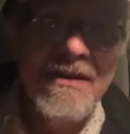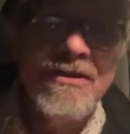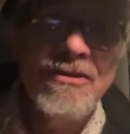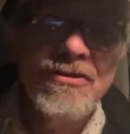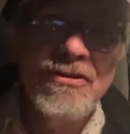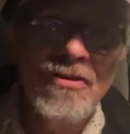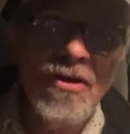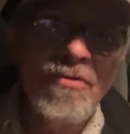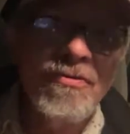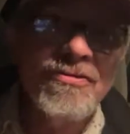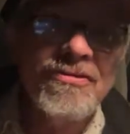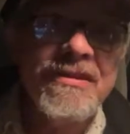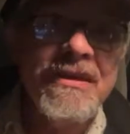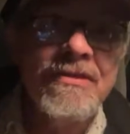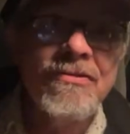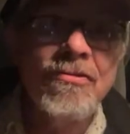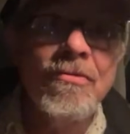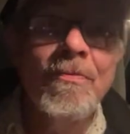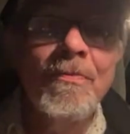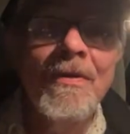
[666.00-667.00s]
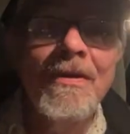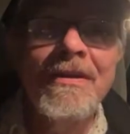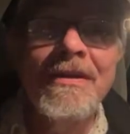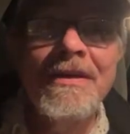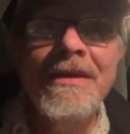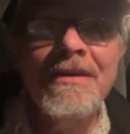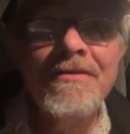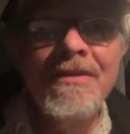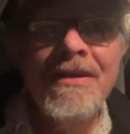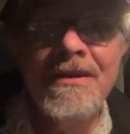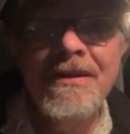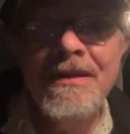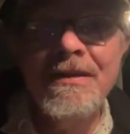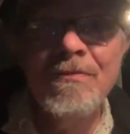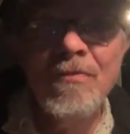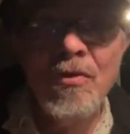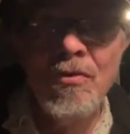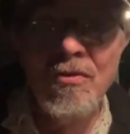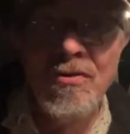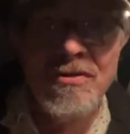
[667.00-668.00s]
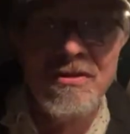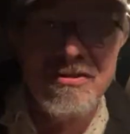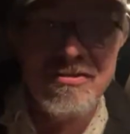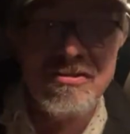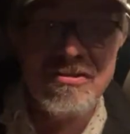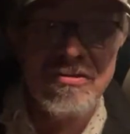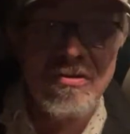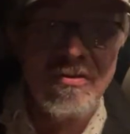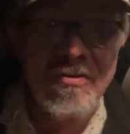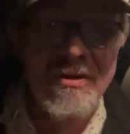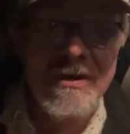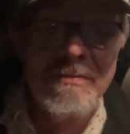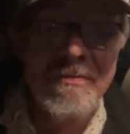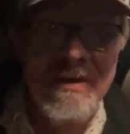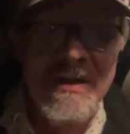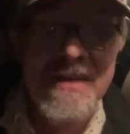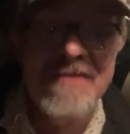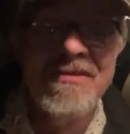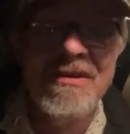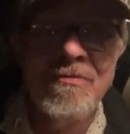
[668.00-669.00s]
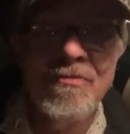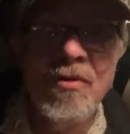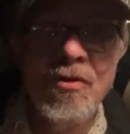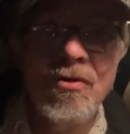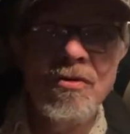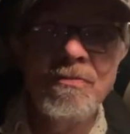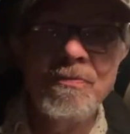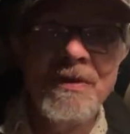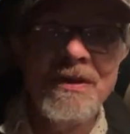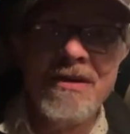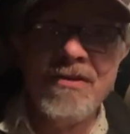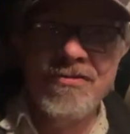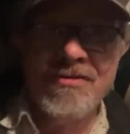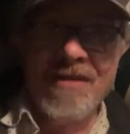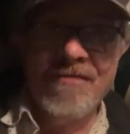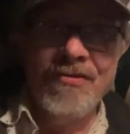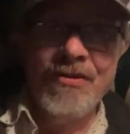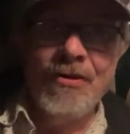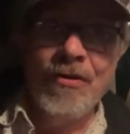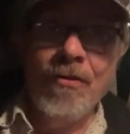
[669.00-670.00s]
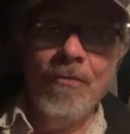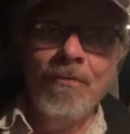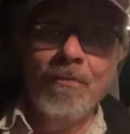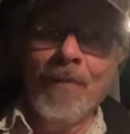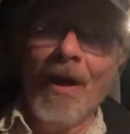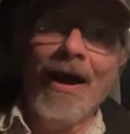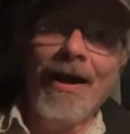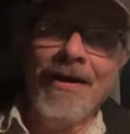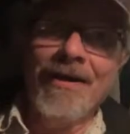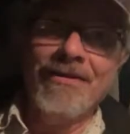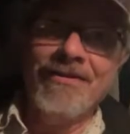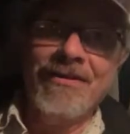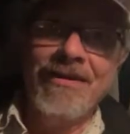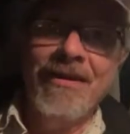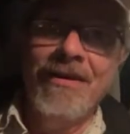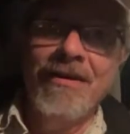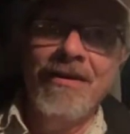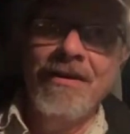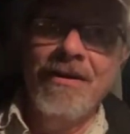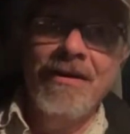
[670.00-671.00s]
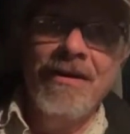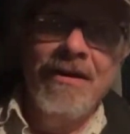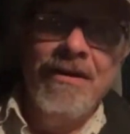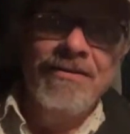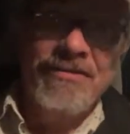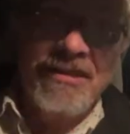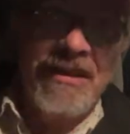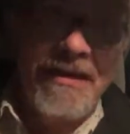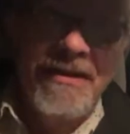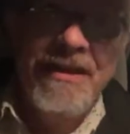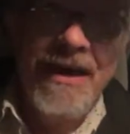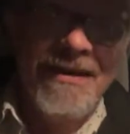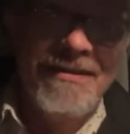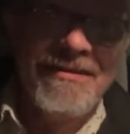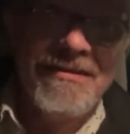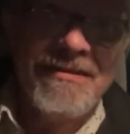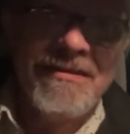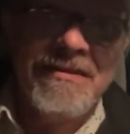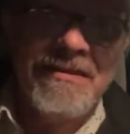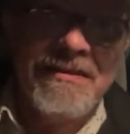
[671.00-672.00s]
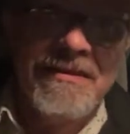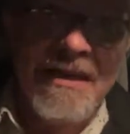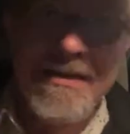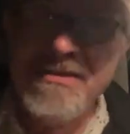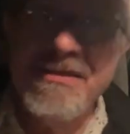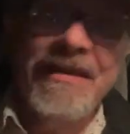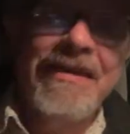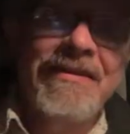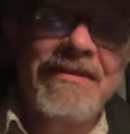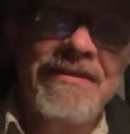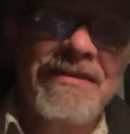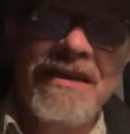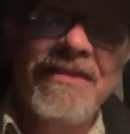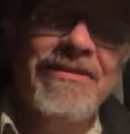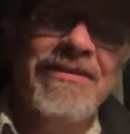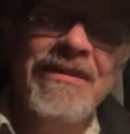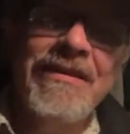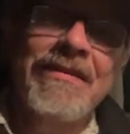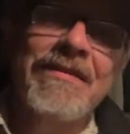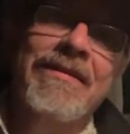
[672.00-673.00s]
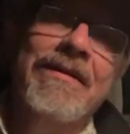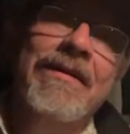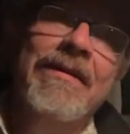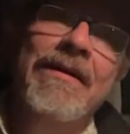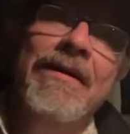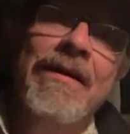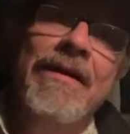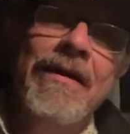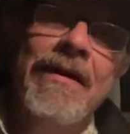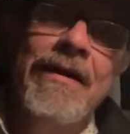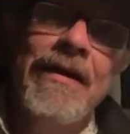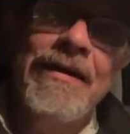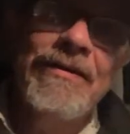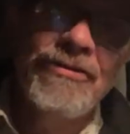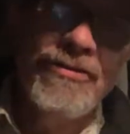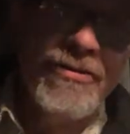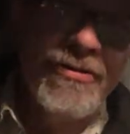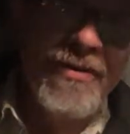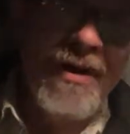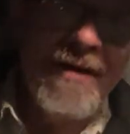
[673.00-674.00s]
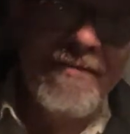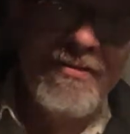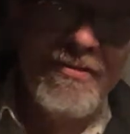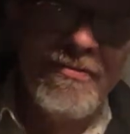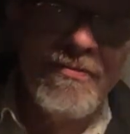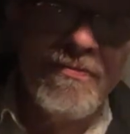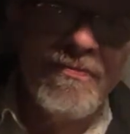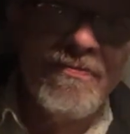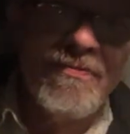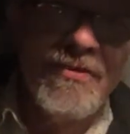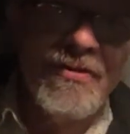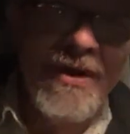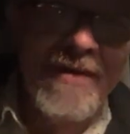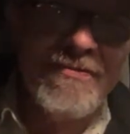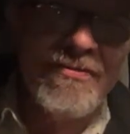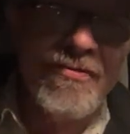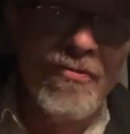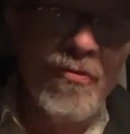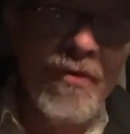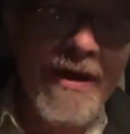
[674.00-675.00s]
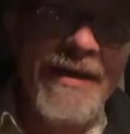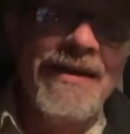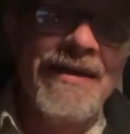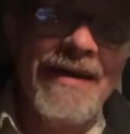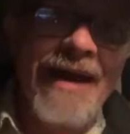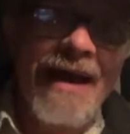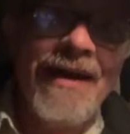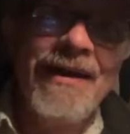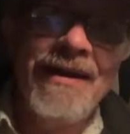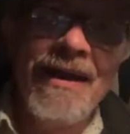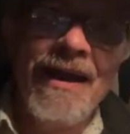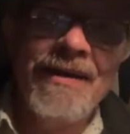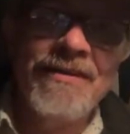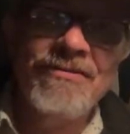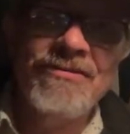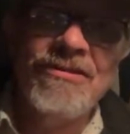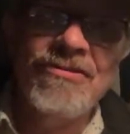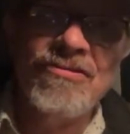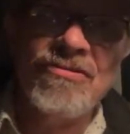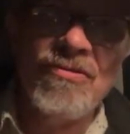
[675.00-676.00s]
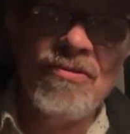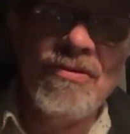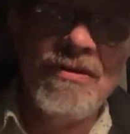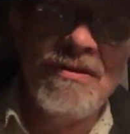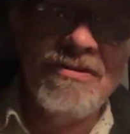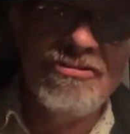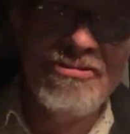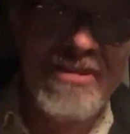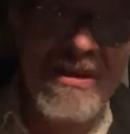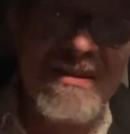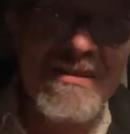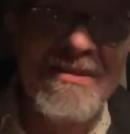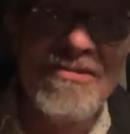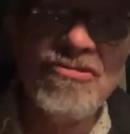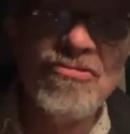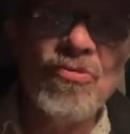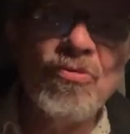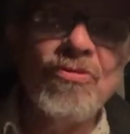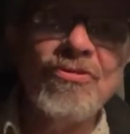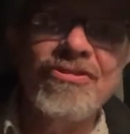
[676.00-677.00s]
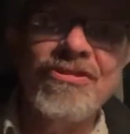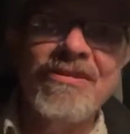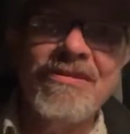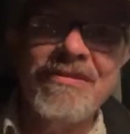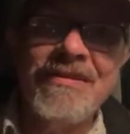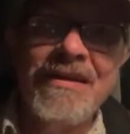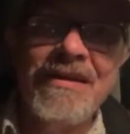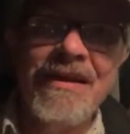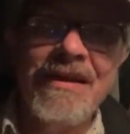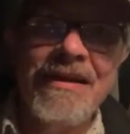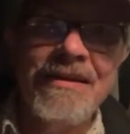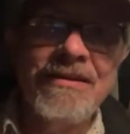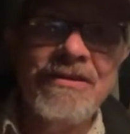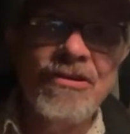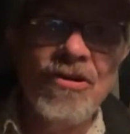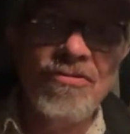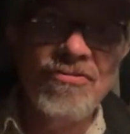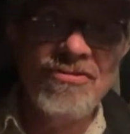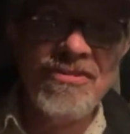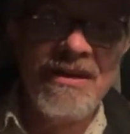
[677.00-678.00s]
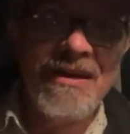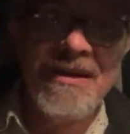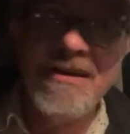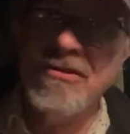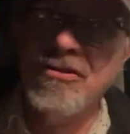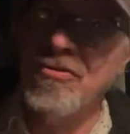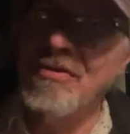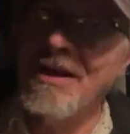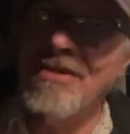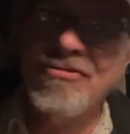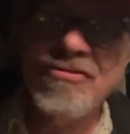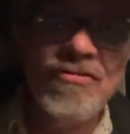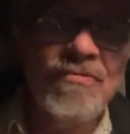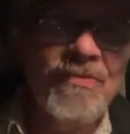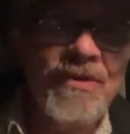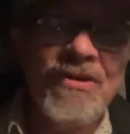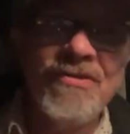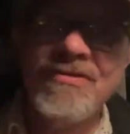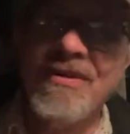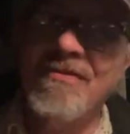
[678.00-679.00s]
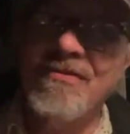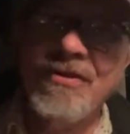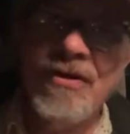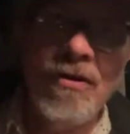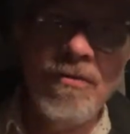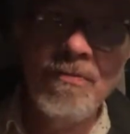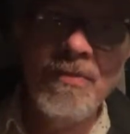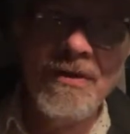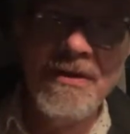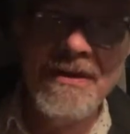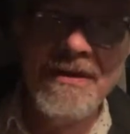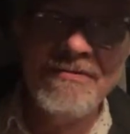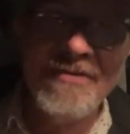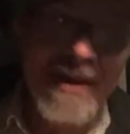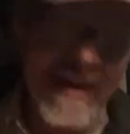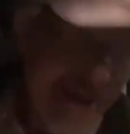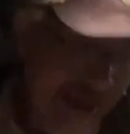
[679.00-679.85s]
you always tend to believe and lean more on the story and believe it more because of your own bias. See, that's it. And you have to wait and analyze the story, check the sources, and don't assume because of your own beliefs.